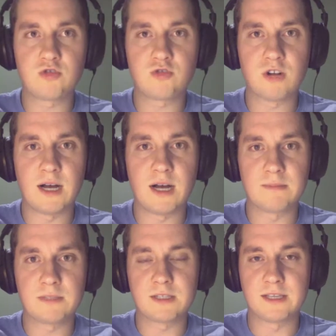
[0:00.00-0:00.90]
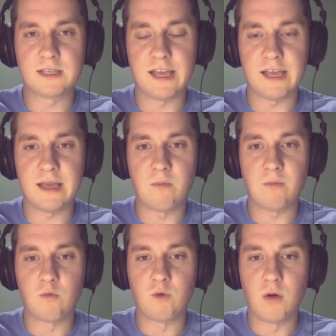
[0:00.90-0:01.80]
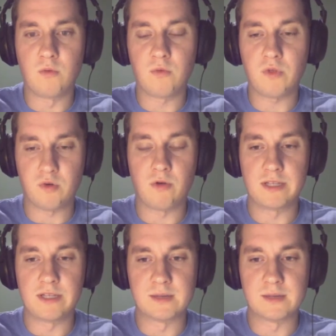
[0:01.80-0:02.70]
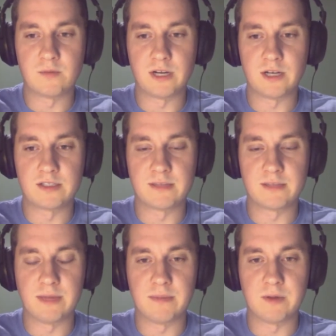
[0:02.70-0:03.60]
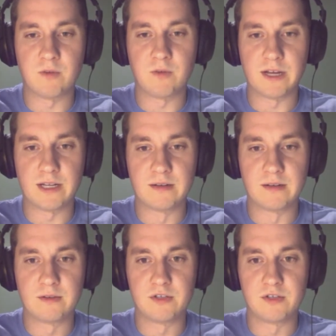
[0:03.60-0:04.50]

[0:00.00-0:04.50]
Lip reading: drops, the game won't throw in someone else that may be waiting. There's